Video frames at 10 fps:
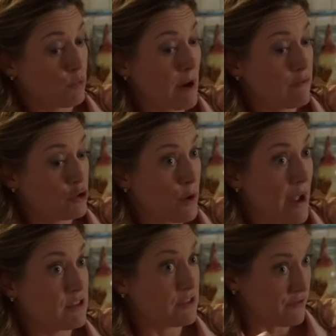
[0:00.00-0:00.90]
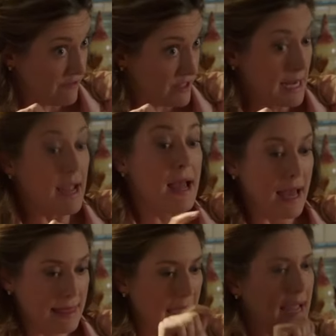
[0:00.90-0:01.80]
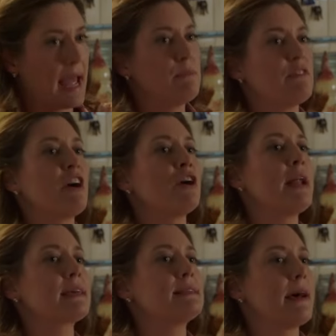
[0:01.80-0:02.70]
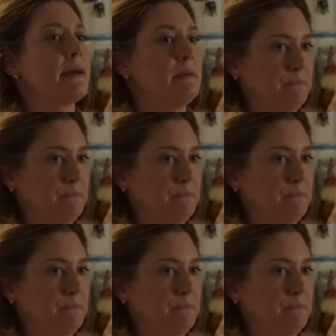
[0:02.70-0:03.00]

Reverend Travis fifty, and that came the very next day.